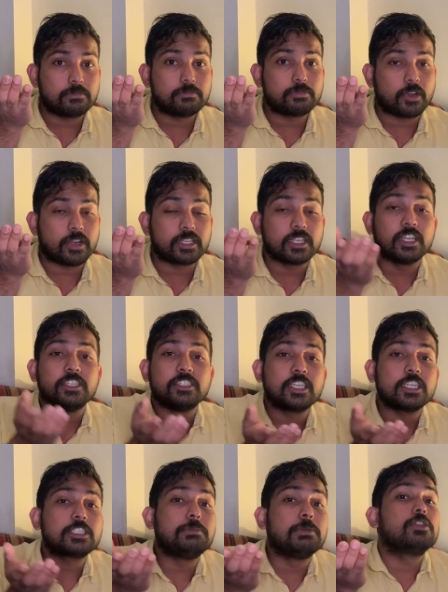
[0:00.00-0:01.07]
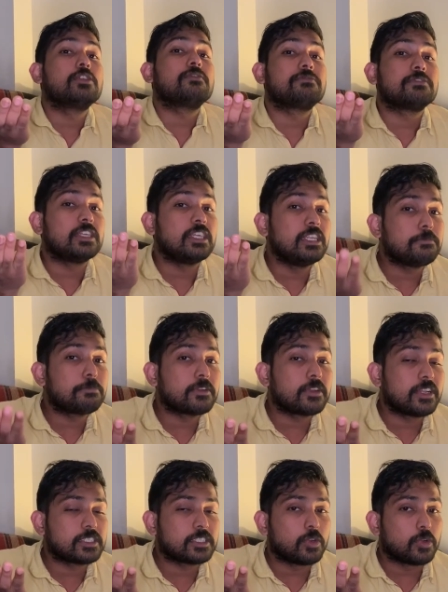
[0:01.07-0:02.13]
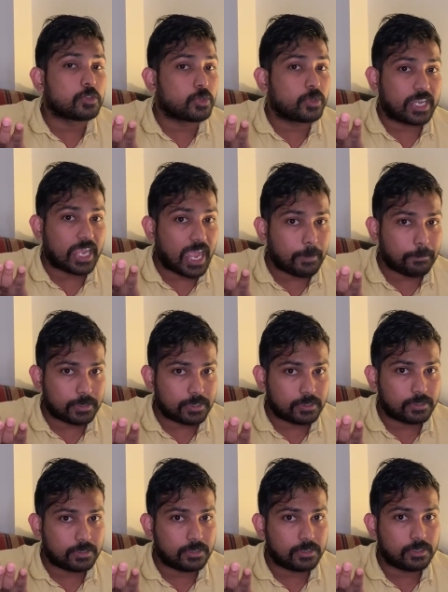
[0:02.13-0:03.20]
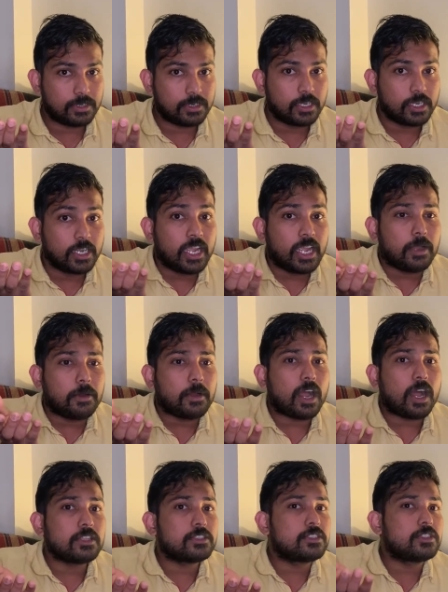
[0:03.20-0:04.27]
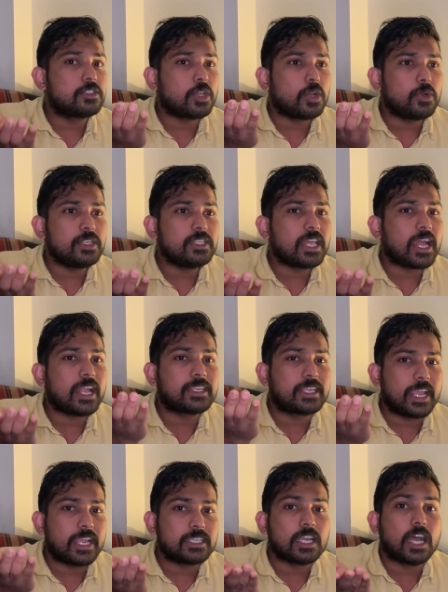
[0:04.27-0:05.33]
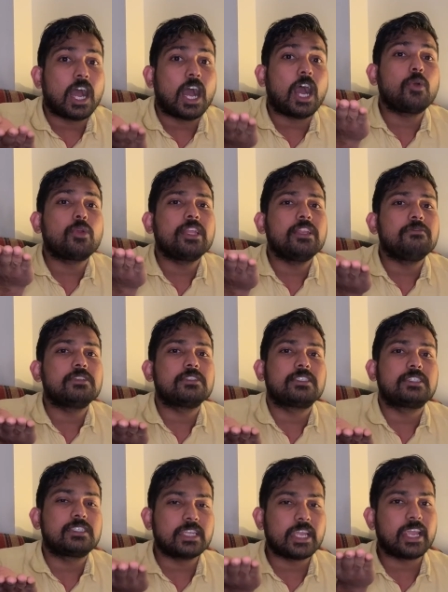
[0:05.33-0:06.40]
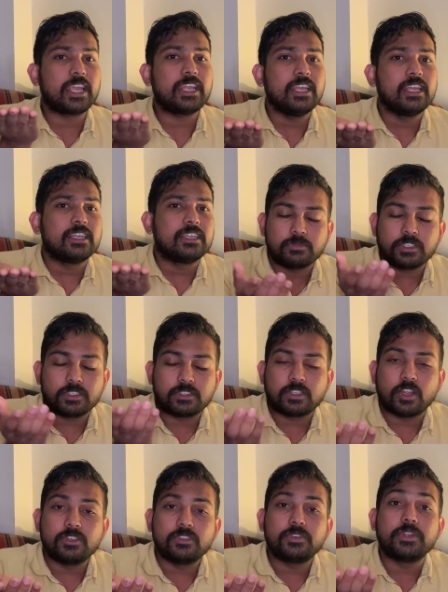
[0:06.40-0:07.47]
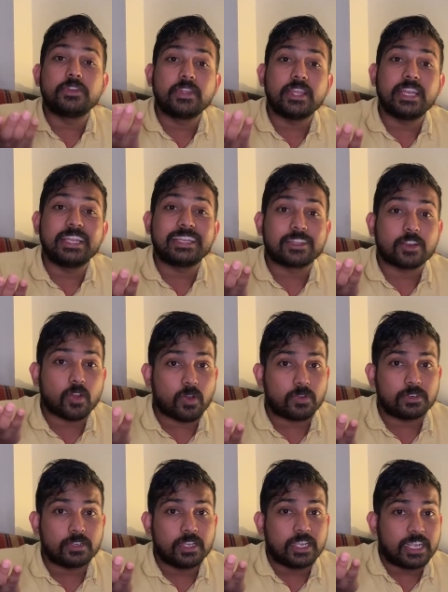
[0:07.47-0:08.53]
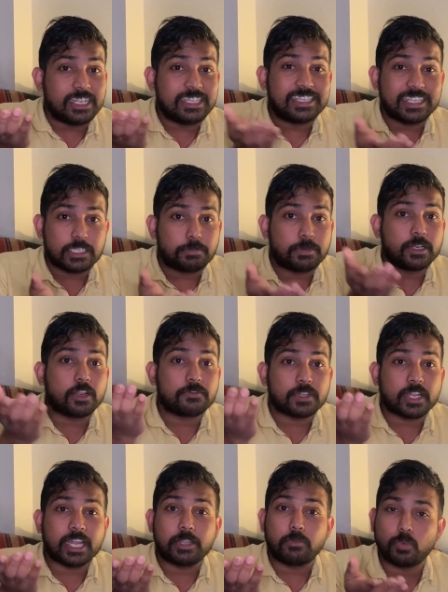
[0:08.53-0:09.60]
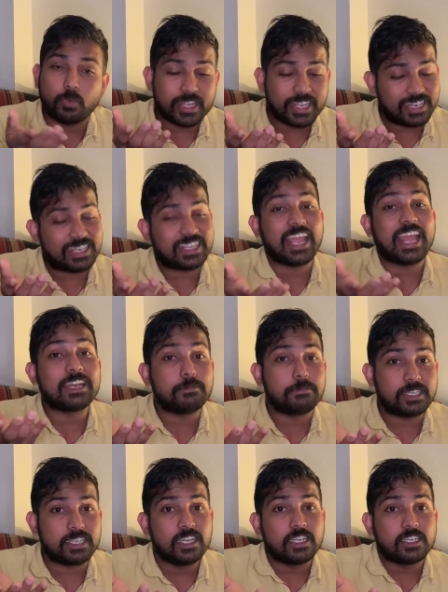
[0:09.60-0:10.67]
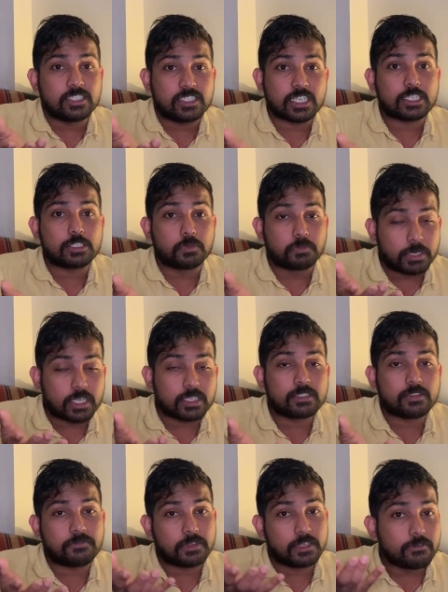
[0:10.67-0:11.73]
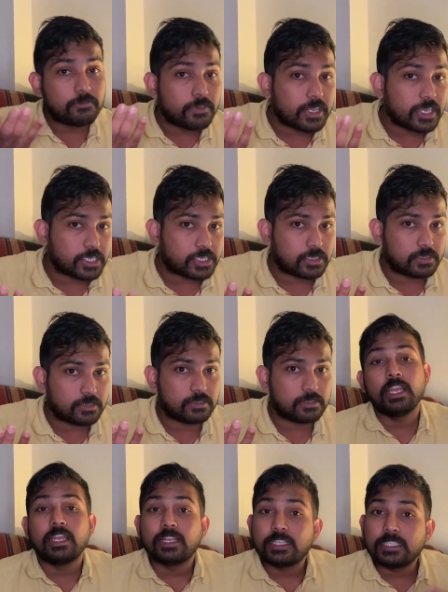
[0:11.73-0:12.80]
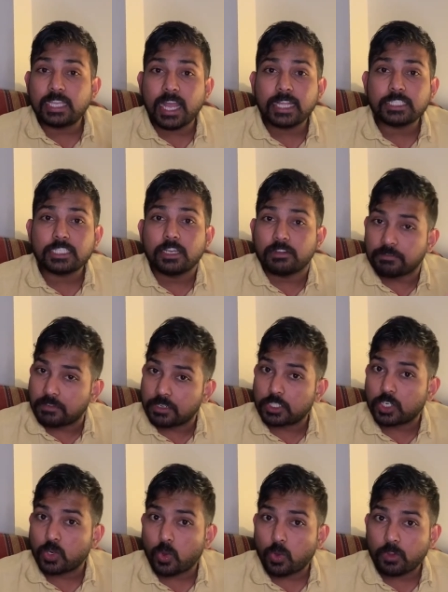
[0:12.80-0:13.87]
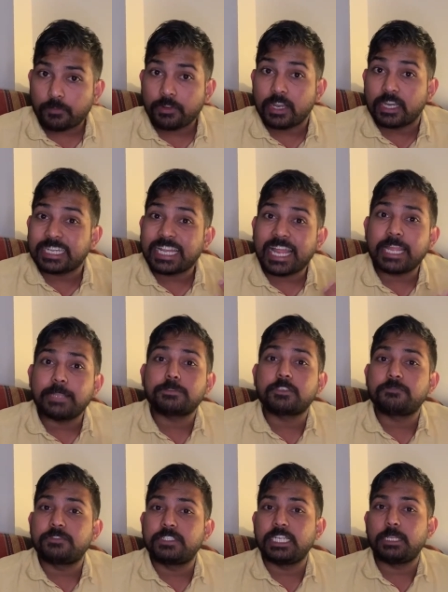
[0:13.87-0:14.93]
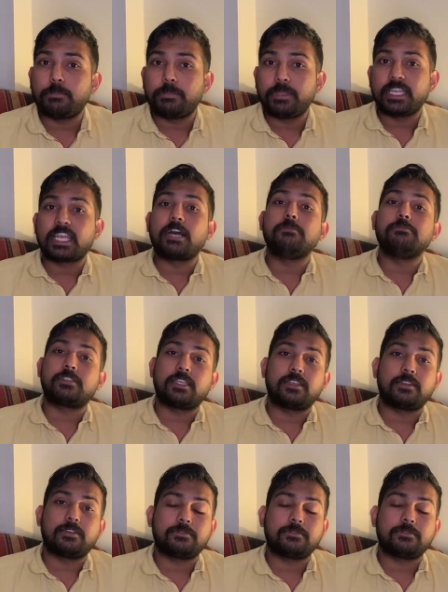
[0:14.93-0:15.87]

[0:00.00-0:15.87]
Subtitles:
product, just because of the inflation also it happened. So in that case, how can we say the country really grown in this period of time? Why it can be just because of inflation? That's where the role of types of GDP comes in.